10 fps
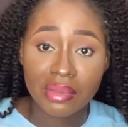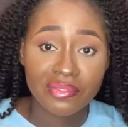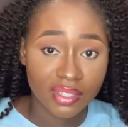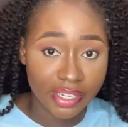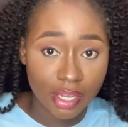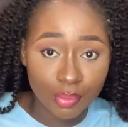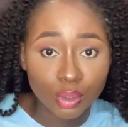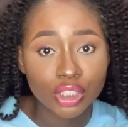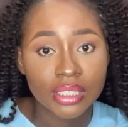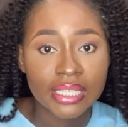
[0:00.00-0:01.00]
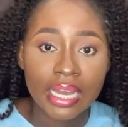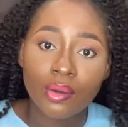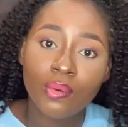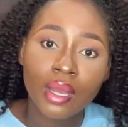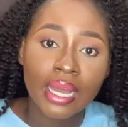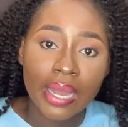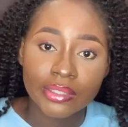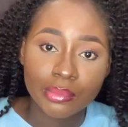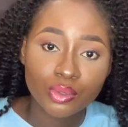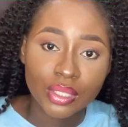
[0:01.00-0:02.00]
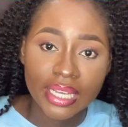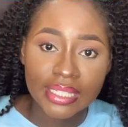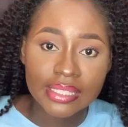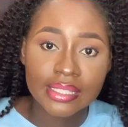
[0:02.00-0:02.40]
my final year project, how I was able to get